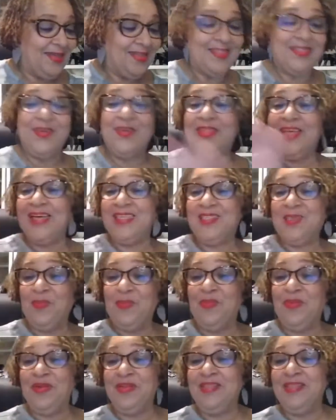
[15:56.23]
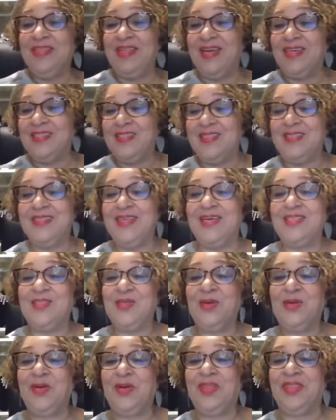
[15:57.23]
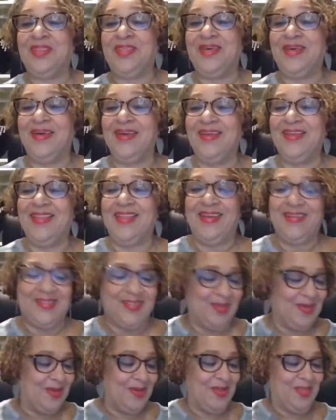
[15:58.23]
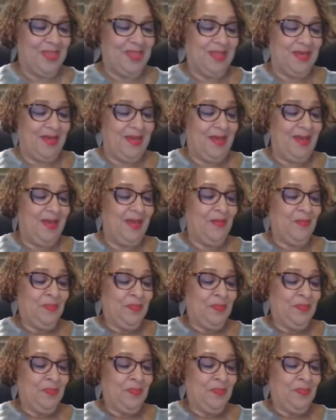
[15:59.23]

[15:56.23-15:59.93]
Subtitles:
So that's a good thing. That's a good thing.